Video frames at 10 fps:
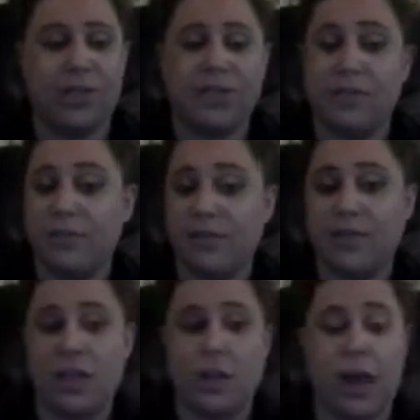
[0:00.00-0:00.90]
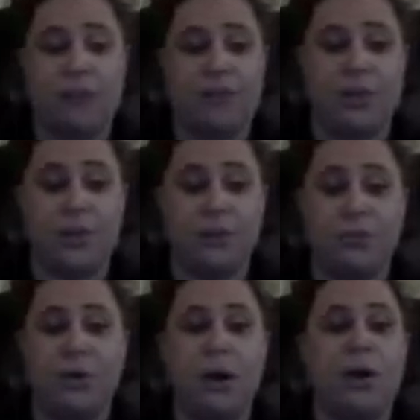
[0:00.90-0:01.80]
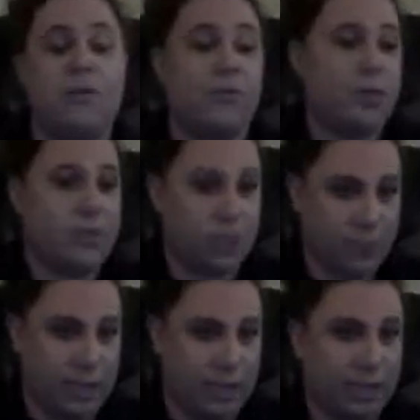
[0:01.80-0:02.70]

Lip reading: that's everything that you have to do for this week.